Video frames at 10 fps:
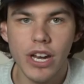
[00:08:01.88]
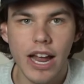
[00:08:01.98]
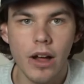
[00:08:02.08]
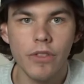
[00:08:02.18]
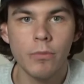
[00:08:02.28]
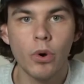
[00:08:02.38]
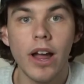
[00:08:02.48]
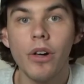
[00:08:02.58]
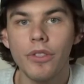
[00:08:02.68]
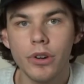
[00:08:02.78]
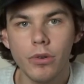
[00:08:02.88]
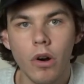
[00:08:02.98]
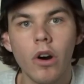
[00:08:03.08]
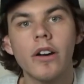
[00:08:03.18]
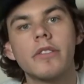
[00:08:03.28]
it out, the more healthy you
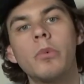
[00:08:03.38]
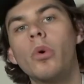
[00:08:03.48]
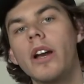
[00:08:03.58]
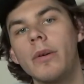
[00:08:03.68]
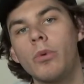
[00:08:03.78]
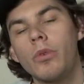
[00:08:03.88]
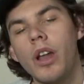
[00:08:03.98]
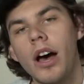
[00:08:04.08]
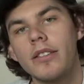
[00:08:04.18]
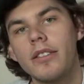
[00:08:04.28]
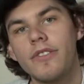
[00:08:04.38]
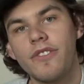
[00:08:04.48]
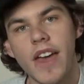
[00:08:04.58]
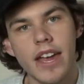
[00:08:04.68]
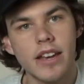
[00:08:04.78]
are, the more it will not
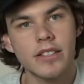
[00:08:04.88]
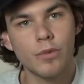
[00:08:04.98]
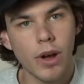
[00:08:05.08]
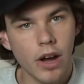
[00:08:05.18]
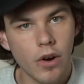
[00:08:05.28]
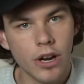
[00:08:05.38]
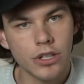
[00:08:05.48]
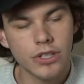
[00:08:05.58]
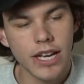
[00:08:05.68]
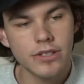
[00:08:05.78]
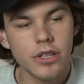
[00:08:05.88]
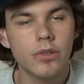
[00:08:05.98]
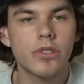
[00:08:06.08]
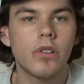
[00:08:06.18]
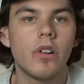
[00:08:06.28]
fade as well on your tattoo.
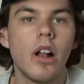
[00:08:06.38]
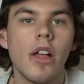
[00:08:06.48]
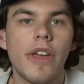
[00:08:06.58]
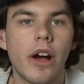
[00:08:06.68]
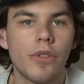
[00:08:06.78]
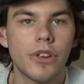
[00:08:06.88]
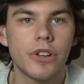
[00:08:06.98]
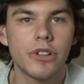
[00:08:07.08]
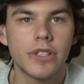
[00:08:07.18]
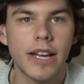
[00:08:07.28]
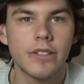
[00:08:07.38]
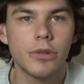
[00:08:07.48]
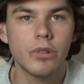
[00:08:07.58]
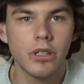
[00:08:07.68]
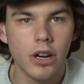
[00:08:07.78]
So the healthier your tattoo
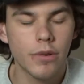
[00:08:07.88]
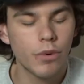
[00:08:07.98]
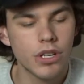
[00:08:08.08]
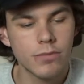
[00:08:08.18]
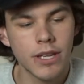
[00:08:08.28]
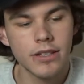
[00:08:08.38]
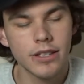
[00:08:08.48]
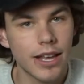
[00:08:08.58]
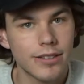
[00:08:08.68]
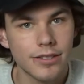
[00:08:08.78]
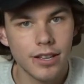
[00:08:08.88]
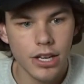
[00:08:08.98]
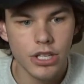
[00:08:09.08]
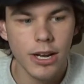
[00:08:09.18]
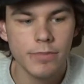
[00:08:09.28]
will look, which means less
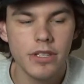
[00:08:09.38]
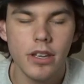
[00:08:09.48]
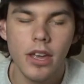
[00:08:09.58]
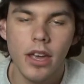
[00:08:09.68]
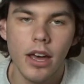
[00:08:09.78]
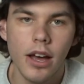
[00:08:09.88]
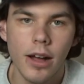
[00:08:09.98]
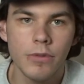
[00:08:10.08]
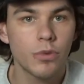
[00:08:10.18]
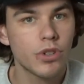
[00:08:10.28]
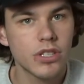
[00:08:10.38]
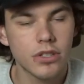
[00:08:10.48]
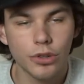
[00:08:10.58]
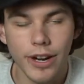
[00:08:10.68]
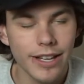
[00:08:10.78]
touch-ups. So which is
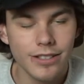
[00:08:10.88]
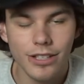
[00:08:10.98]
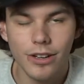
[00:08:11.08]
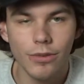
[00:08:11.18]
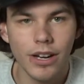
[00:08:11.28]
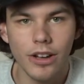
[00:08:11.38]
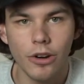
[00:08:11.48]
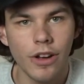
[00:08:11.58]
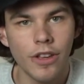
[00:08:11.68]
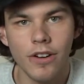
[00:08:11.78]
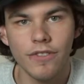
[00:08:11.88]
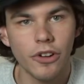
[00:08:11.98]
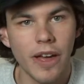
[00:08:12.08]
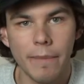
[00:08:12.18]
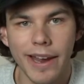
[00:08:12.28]
great. You don't want to go in there and feel
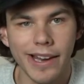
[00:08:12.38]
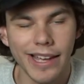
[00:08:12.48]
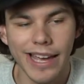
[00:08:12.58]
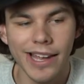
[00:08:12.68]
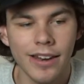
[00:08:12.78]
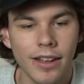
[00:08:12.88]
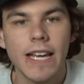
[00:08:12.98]
that pain again.